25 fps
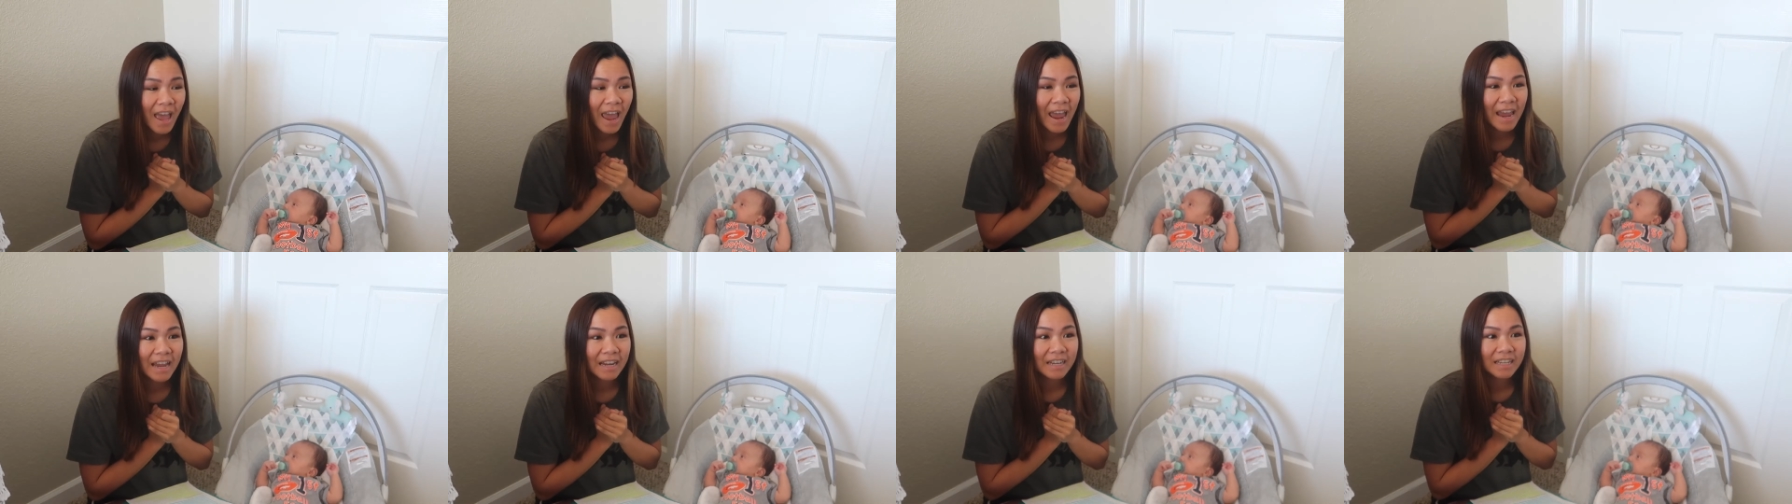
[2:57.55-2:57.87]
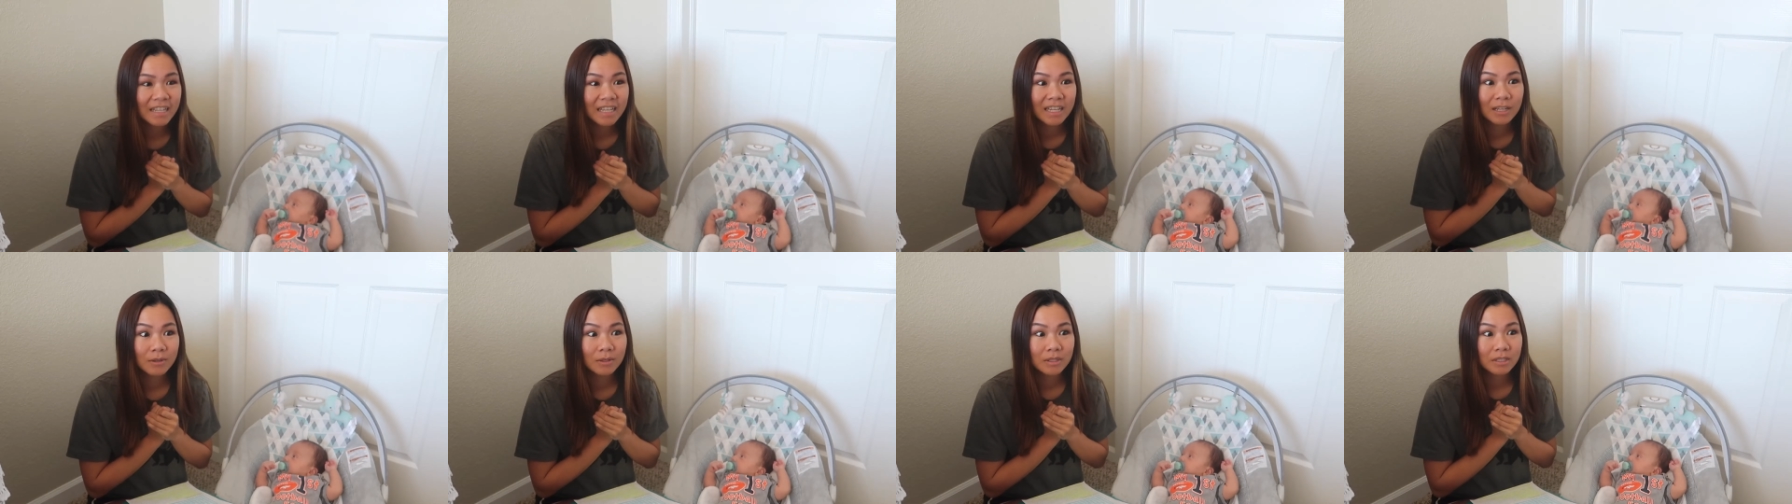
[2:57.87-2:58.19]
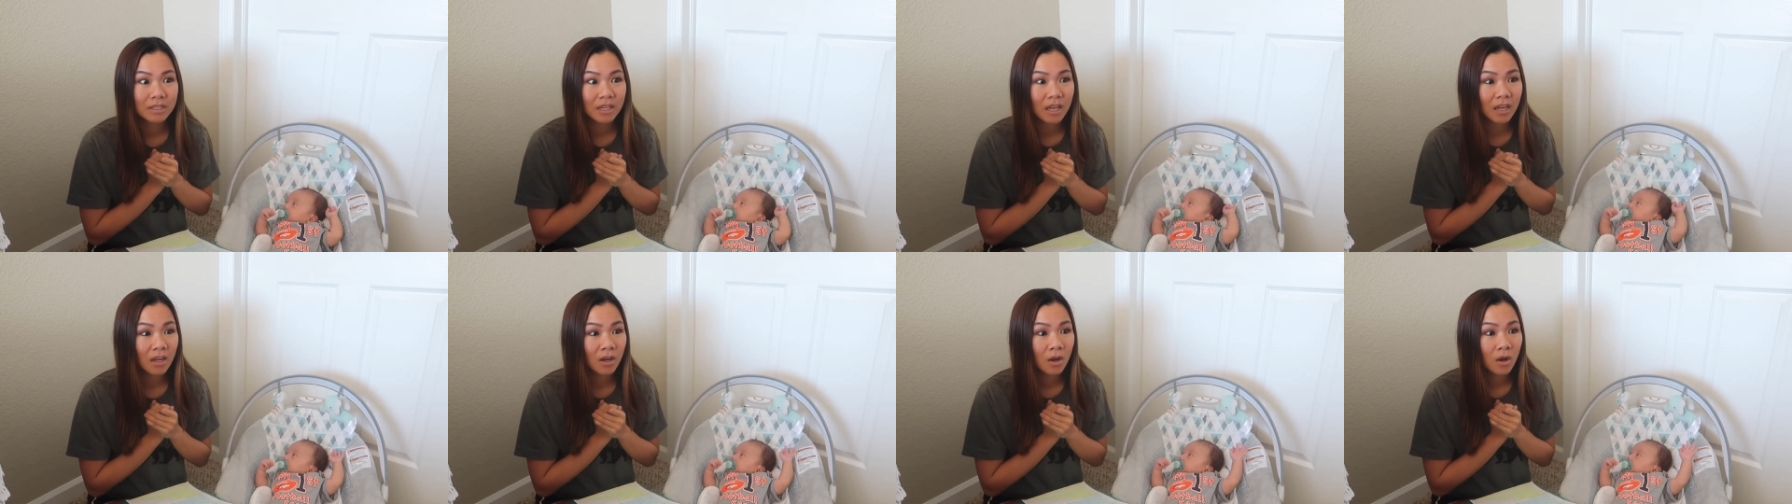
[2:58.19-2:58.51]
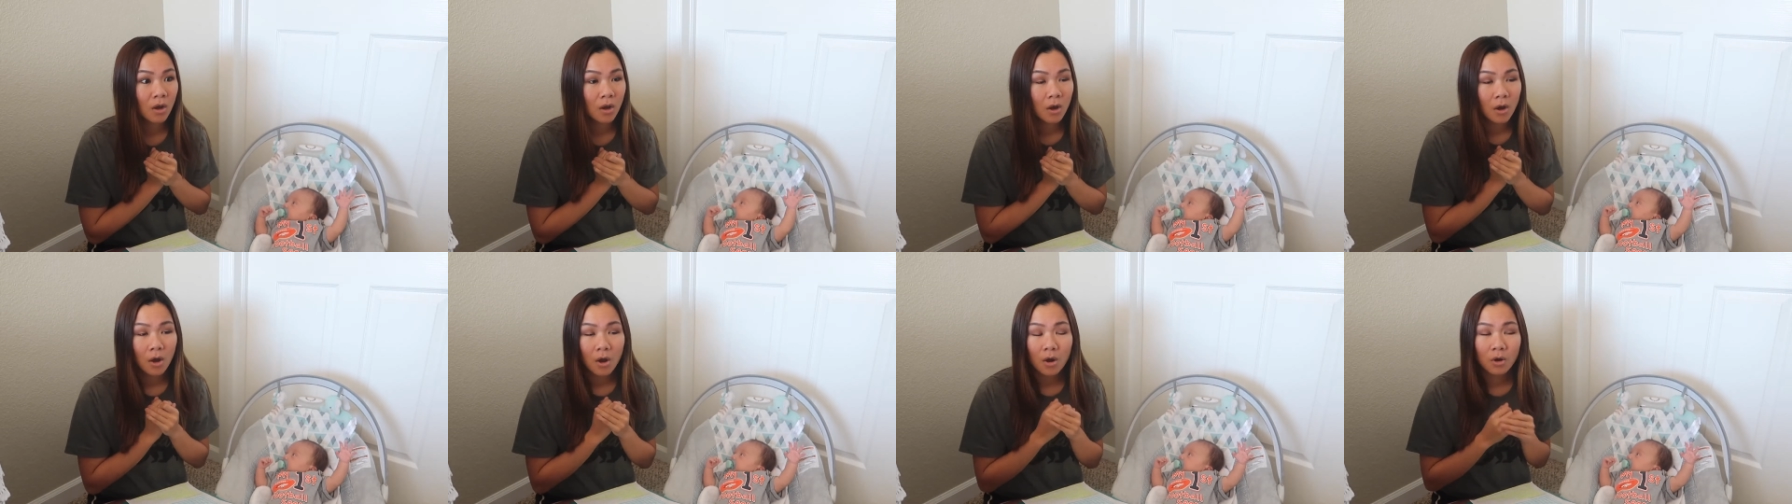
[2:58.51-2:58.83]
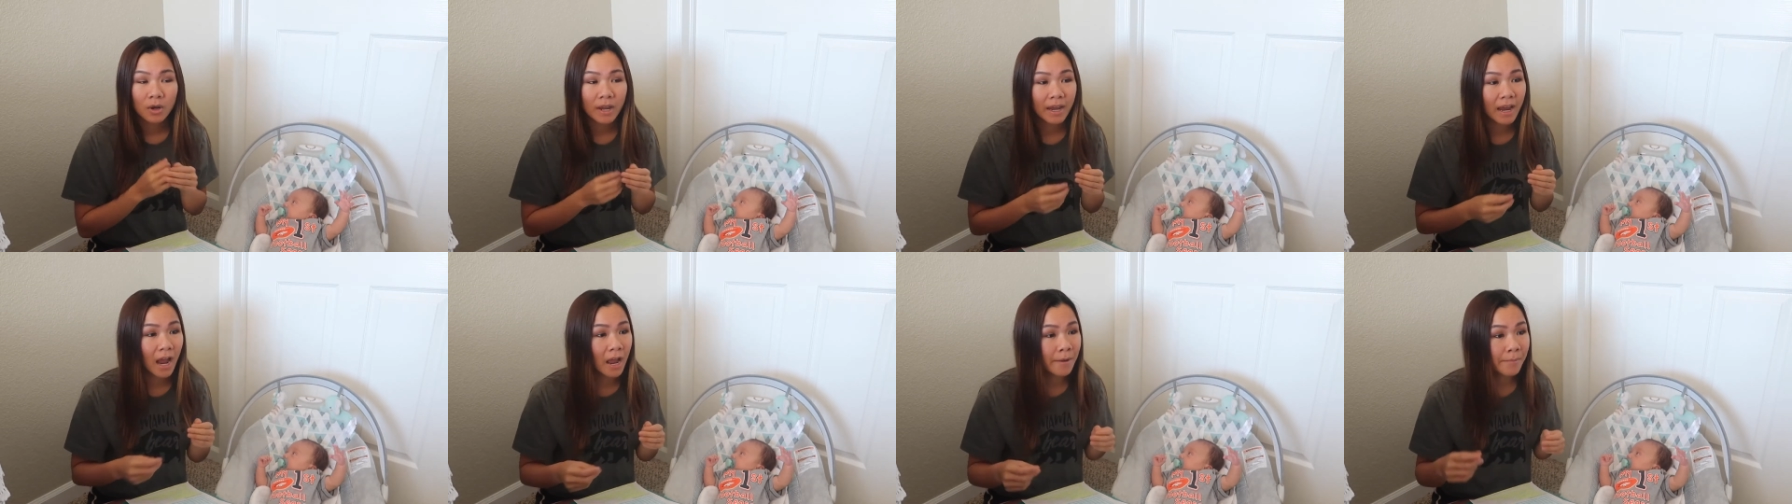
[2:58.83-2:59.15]
And he was like,
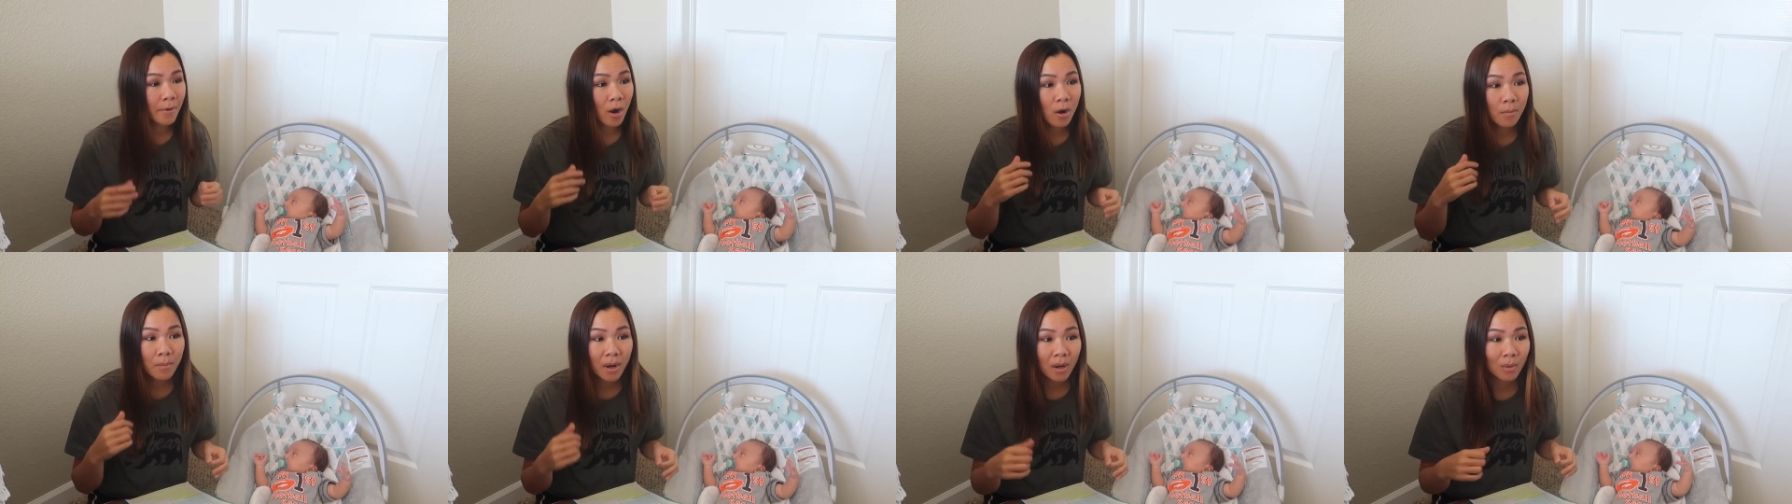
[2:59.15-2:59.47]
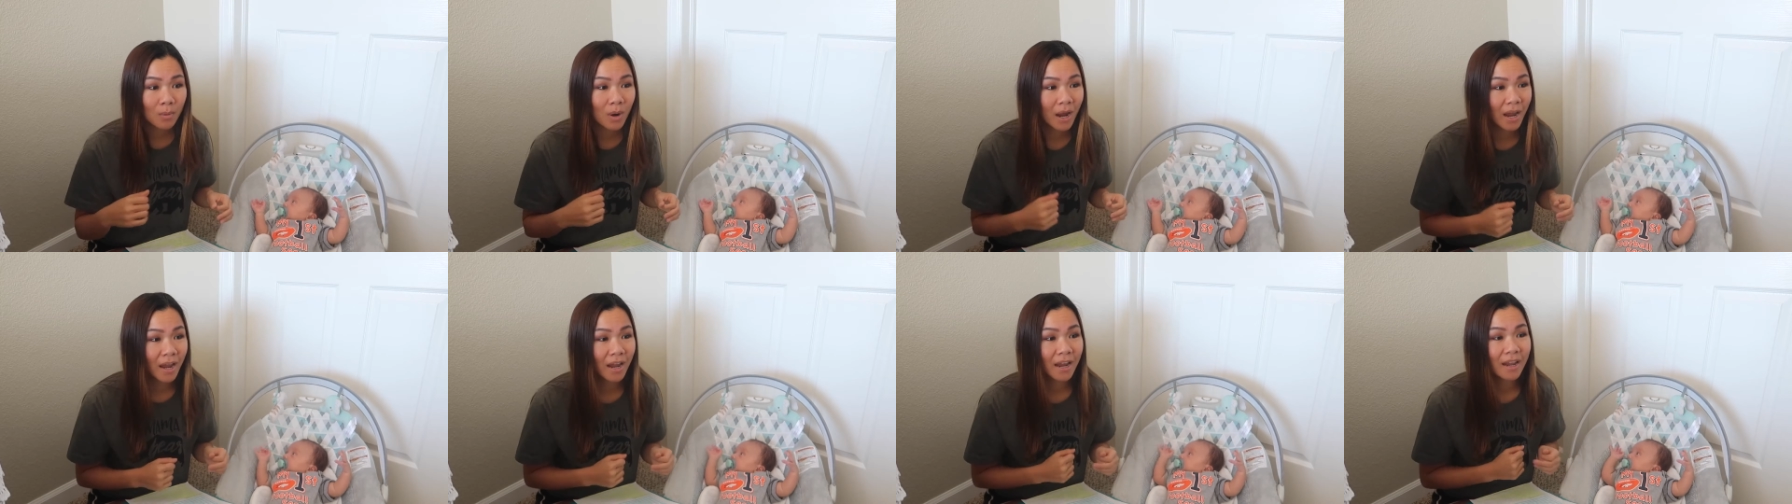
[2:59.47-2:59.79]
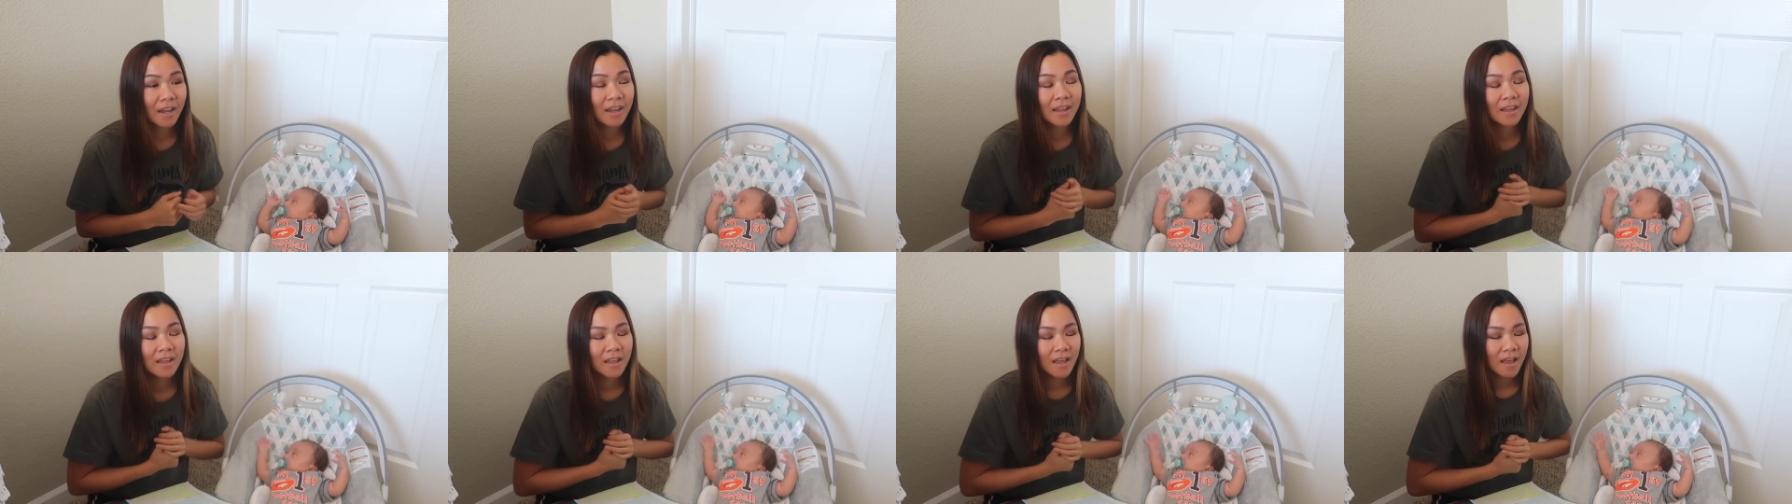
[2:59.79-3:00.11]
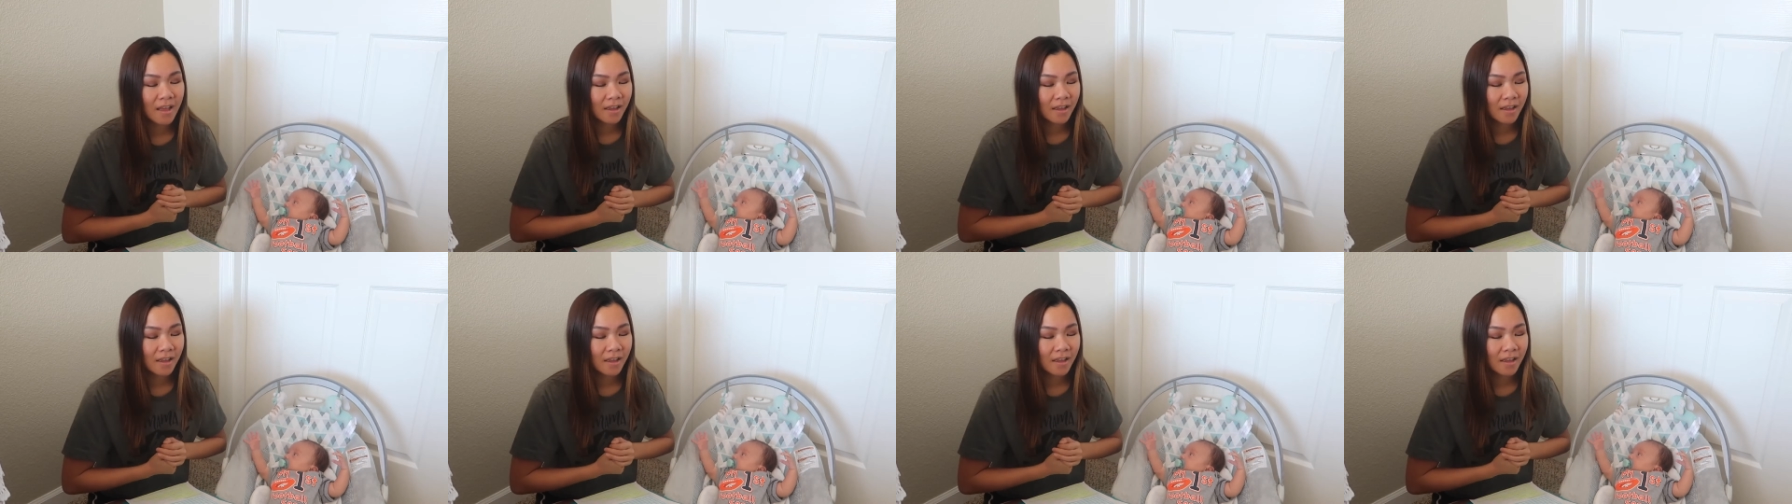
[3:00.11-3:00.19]
okay, I'm on my way.